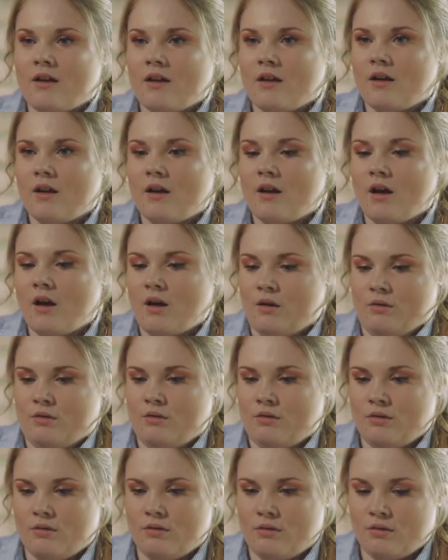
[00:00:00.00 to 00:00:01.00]

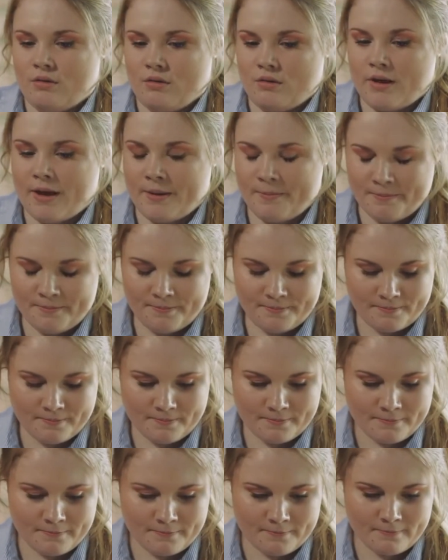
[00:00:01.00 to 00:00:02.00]

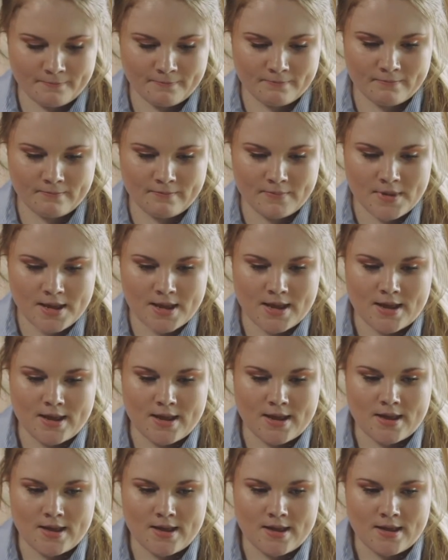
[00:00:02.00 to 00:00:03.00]

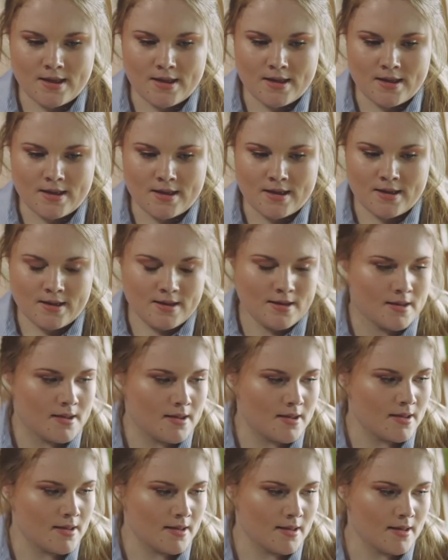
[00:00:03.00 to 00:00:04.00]

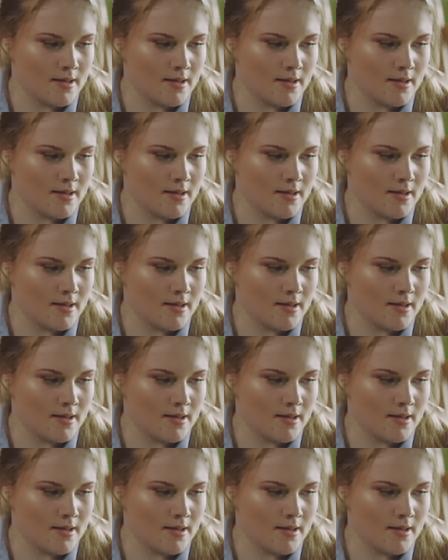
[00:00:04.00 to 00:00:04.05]
Nobody speaks.